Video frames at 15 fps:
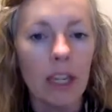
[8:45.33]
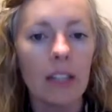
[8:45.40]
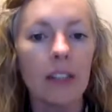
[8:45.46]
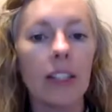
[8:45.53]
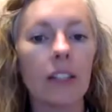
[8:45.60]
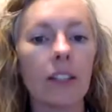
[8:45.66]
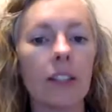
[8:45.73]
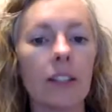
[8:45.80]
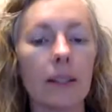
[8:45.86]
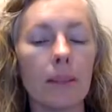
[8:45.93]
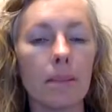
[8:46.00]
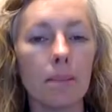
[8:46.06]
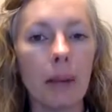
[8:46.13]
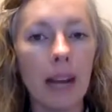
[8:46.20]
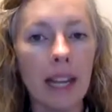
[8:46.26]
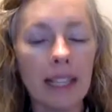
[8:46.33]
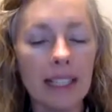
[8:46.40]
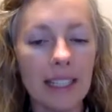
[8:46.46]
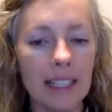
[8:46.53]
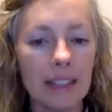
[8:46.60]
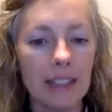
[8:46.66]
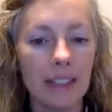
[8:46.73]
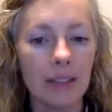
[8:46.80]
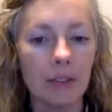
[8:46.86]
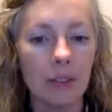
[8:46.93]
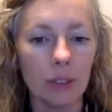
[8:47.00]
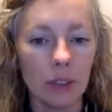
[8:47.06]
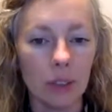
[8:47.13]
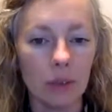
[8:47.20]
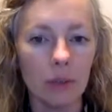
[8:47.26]
there is an abundance of
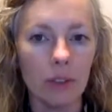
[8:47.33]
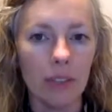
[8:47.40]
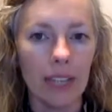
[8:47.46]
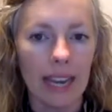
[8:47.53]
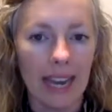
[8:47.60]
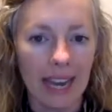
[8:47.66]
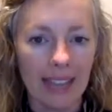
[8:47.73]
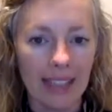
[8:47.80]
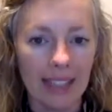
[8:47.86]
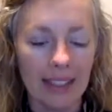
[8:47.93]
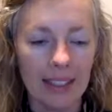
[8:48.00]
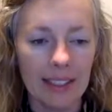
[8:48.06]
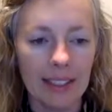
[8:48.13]
gluten added.